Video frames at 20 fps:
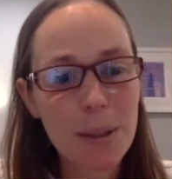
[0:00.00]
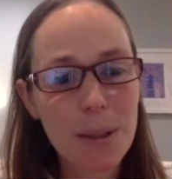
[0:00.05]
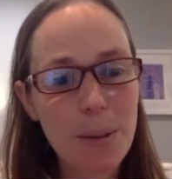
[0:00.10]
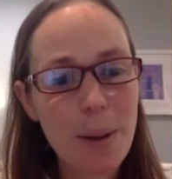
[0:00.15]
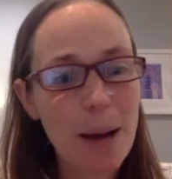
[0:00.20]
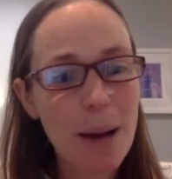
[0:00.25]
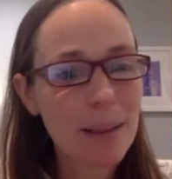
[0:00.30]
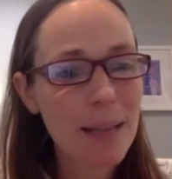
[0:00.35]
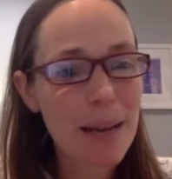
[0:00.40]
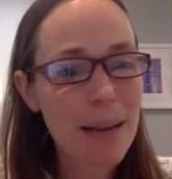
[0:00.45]
So
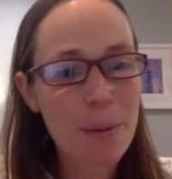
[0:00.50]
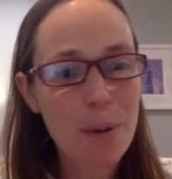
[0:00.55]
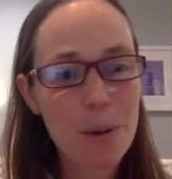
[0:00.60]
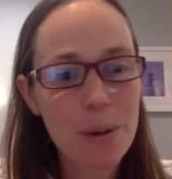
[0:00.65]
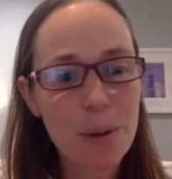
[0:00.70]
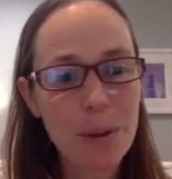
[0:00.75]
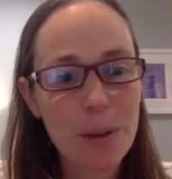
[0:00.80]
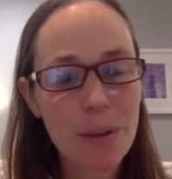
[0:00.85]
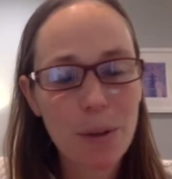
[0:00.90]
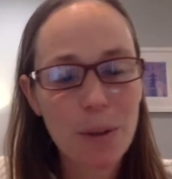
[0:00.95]

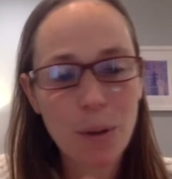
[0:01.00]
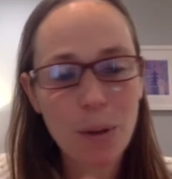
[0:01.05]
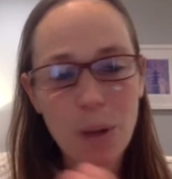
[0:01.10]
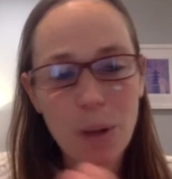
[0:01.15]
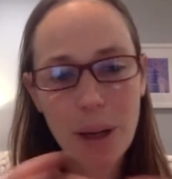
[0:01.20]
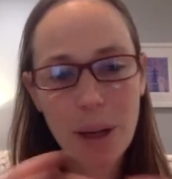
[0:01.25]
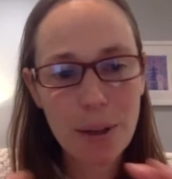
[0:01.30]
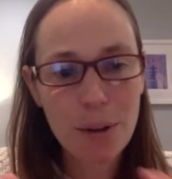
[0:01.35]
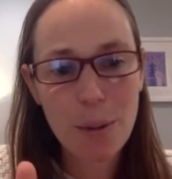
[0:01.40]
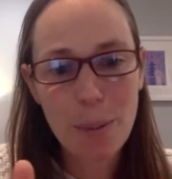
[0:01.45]
Alzheimer's, if you
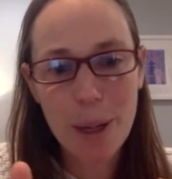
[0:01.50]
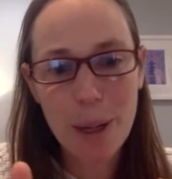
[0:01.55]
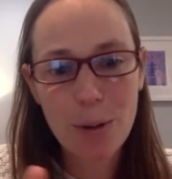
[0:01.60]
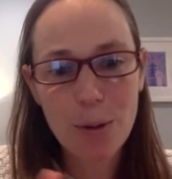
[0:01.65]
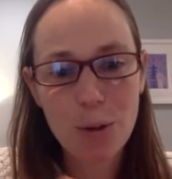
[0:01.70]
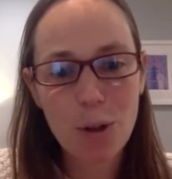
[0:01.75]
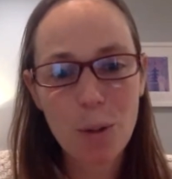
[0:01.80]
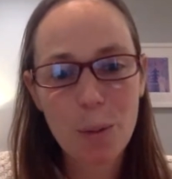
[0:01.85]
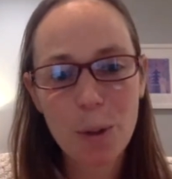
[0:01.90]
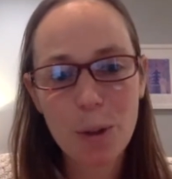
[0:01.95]
look under a
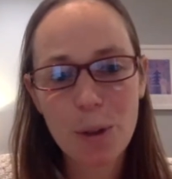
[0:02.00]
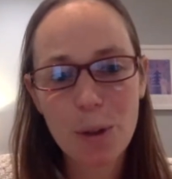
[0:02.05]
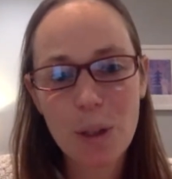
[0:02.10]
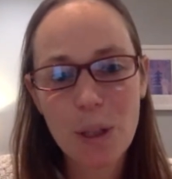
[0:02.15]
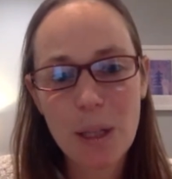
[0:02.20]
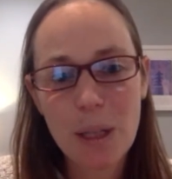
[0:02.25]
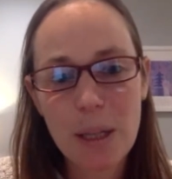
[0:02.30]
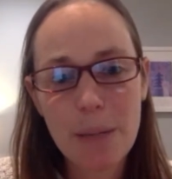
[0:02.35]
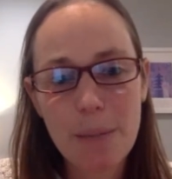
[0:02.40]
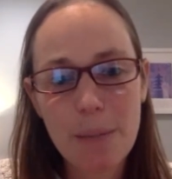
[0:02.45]
microscope, you'll
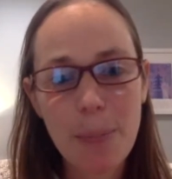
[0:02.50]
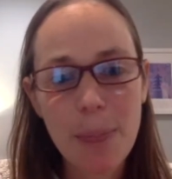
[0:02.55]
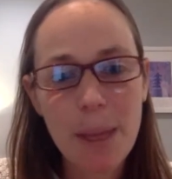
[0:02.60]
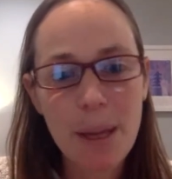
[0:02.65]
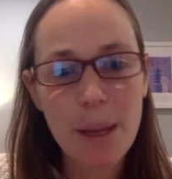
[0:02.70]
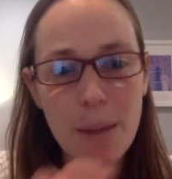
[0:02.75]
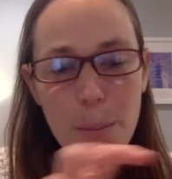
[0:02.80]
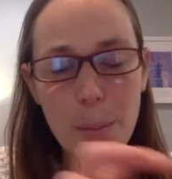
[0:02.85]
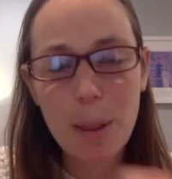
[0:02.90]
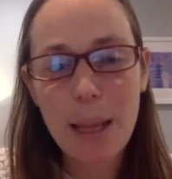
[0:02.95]
see
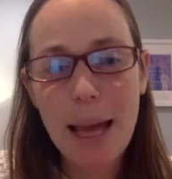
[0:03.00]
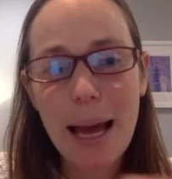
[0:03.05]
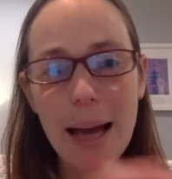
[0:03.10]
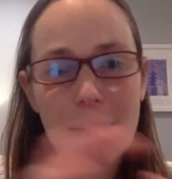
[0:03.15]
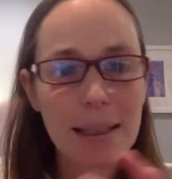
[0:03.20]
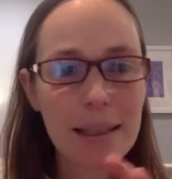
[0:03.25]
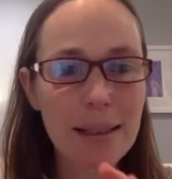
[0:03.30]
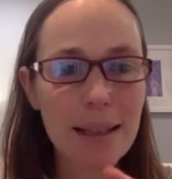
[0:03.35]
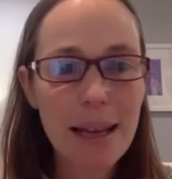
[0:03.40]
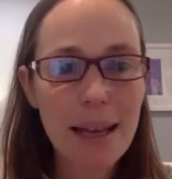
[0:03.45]

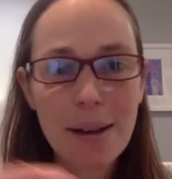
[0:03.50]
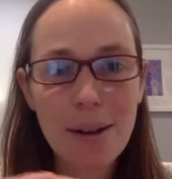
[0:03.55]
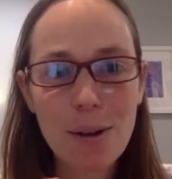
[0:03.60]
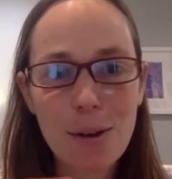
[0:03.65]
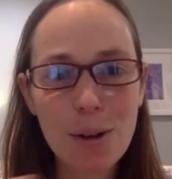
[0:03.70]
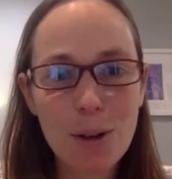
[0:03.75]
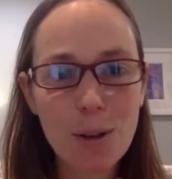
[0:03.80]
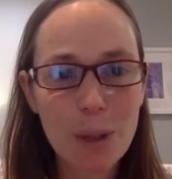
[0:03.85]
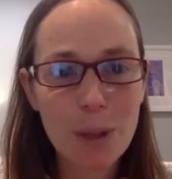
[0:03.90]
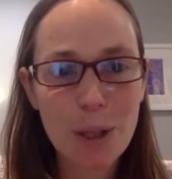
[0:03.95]
plaques and
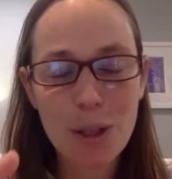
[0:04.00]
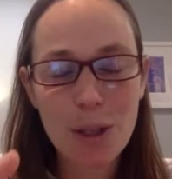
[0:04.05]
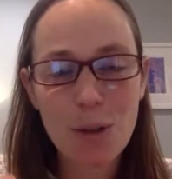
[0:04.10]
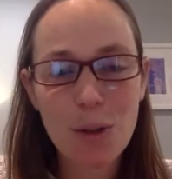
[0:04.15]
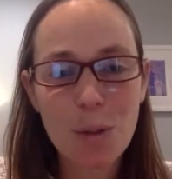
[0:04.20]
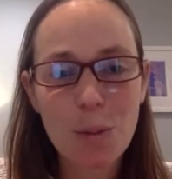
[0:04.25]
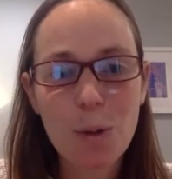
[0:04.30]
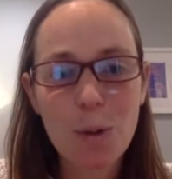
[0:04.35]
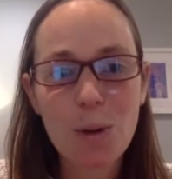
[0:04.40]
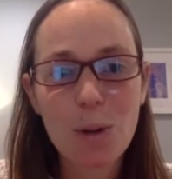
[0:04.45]
tangles, which is
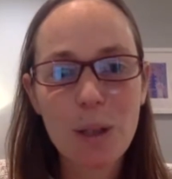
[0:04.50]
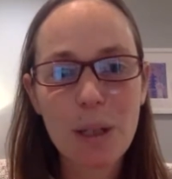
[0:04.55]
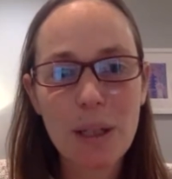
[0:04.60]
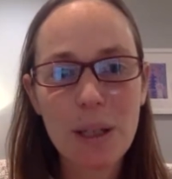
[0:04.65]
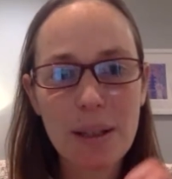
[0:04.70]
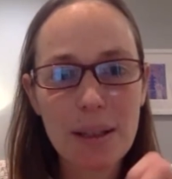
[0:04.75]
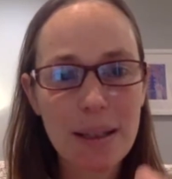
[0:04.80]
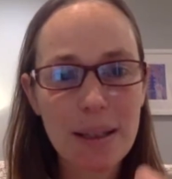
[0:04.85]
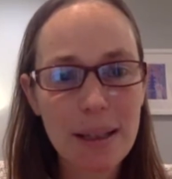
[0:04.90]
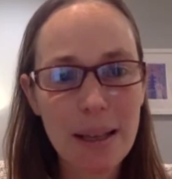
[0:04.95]
those
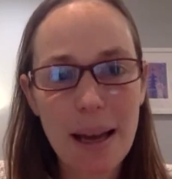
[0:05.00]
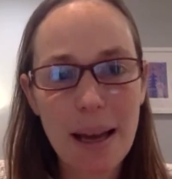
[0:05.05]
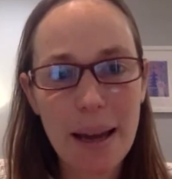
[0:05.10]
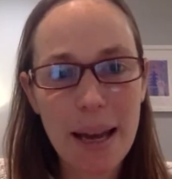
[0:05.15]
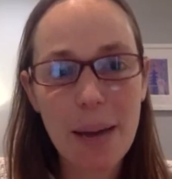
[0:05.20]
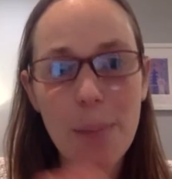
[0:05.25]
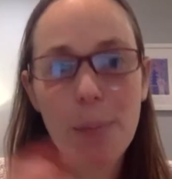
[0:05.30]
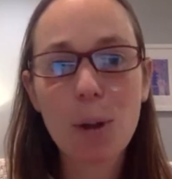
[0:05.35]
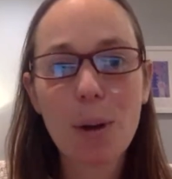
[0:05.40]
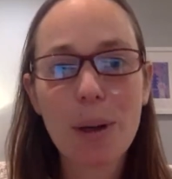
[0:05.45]
proteins, uh,
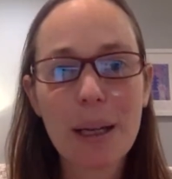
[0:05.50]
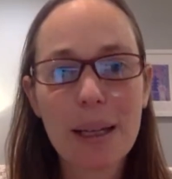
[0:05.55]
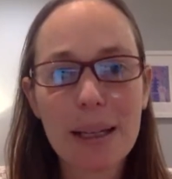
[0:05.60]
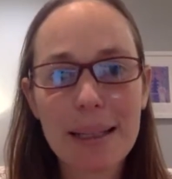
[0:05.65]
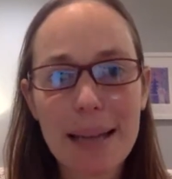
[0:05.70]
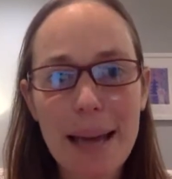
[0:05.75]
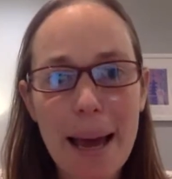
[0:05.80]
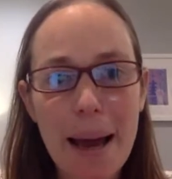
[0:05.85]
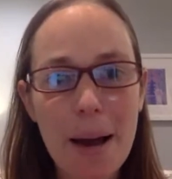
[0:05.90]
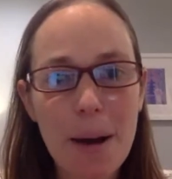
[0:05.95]
amyloid
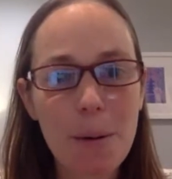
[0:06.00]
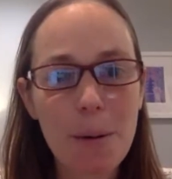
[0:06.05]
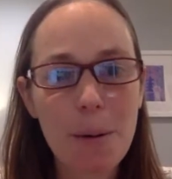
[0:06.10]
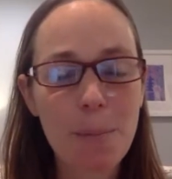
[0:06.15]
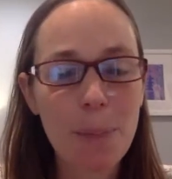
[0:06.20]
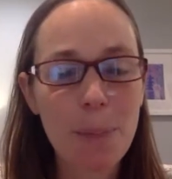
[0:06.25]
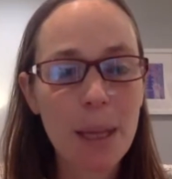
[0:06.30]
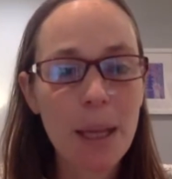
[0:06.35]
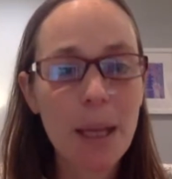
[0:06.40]
and tau.